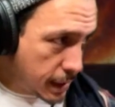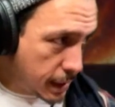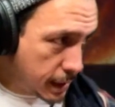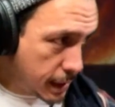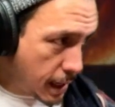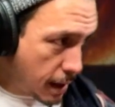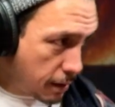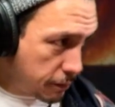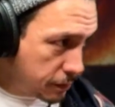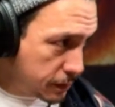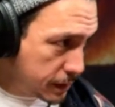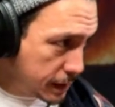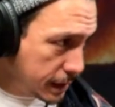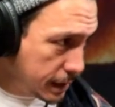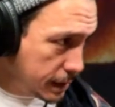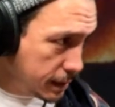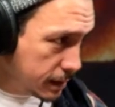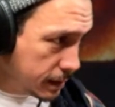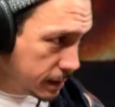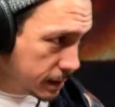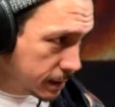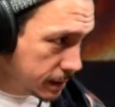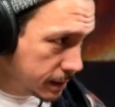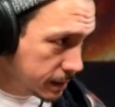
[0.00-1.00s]

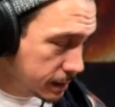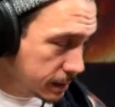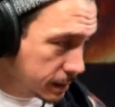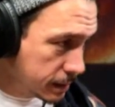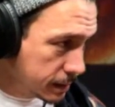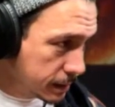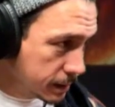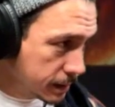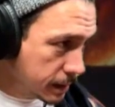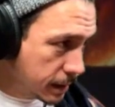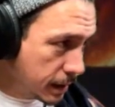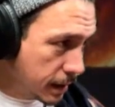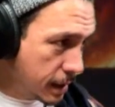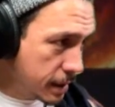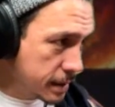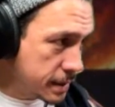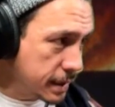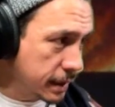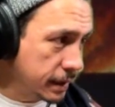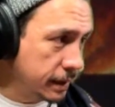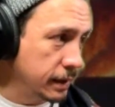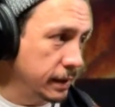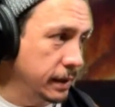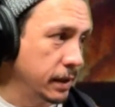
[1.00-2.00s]
cacophony,
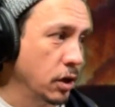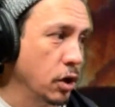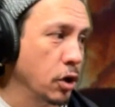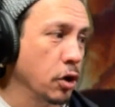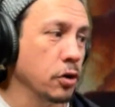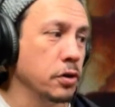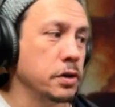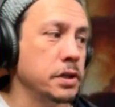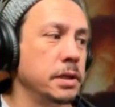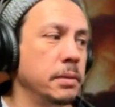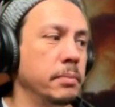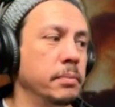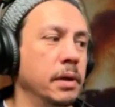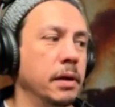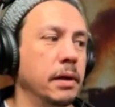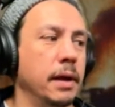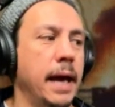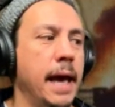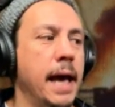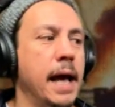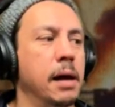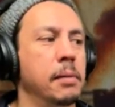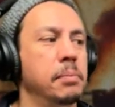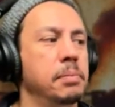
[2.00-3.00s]
signaling urgent
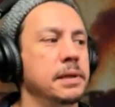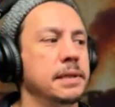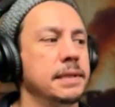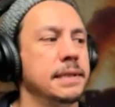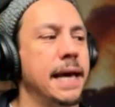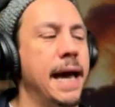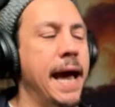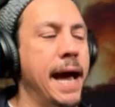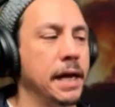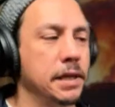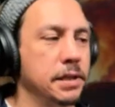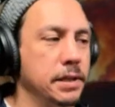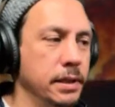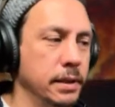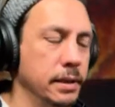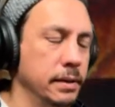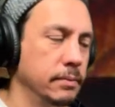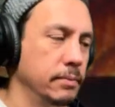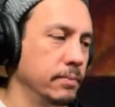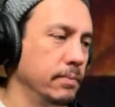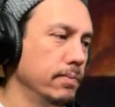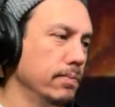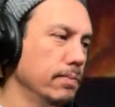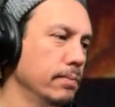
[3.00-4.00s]
but helpless
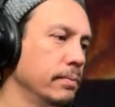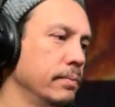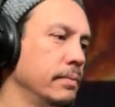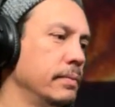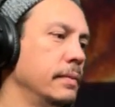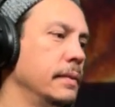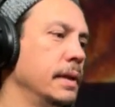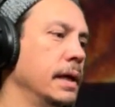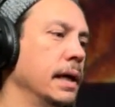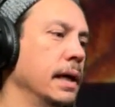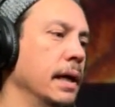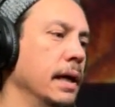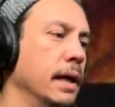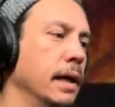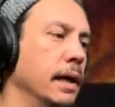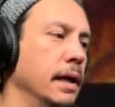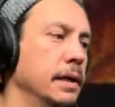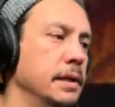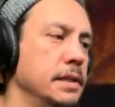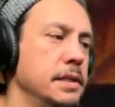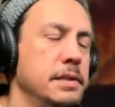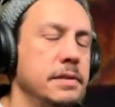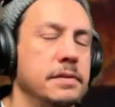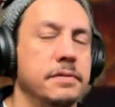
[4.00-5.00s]
action.
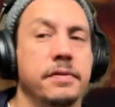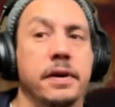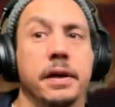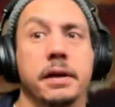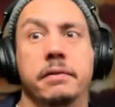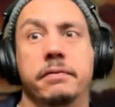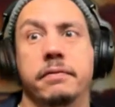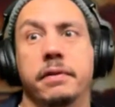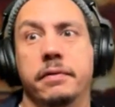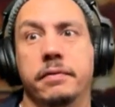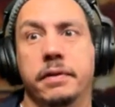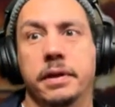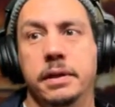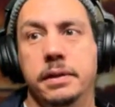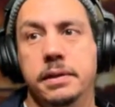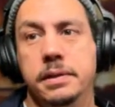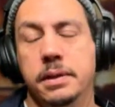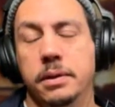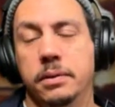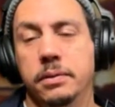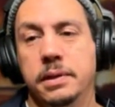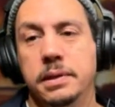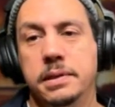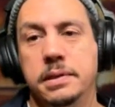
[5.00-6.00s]
It's just very vivid.
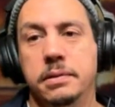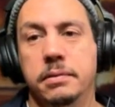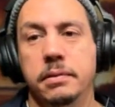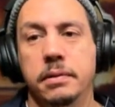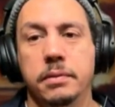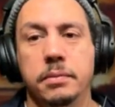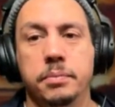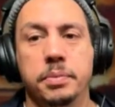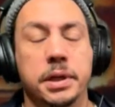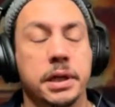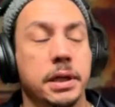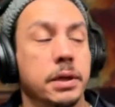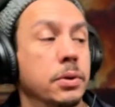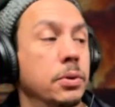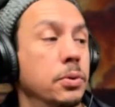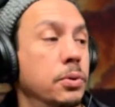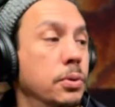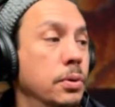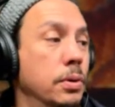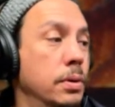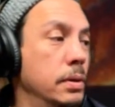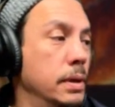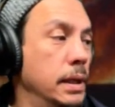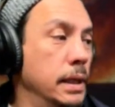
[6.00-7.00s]
So these are pretty
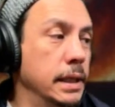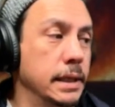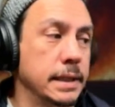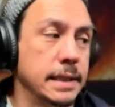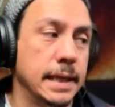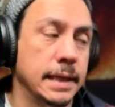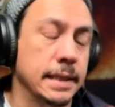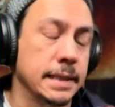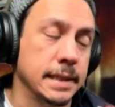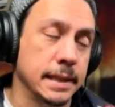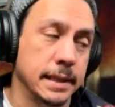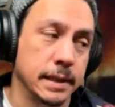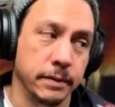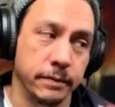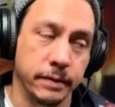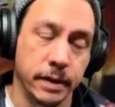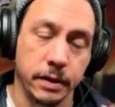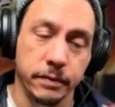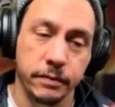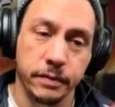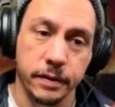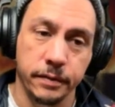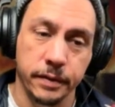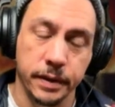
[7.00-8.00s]
cool in the sense that they're
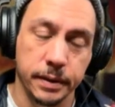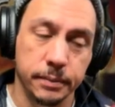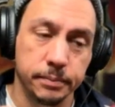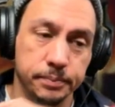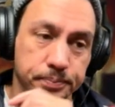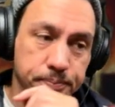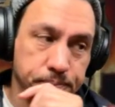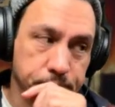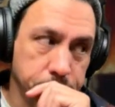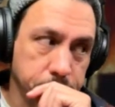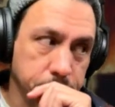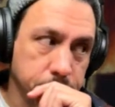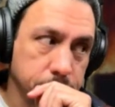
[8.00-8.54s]
very vivid,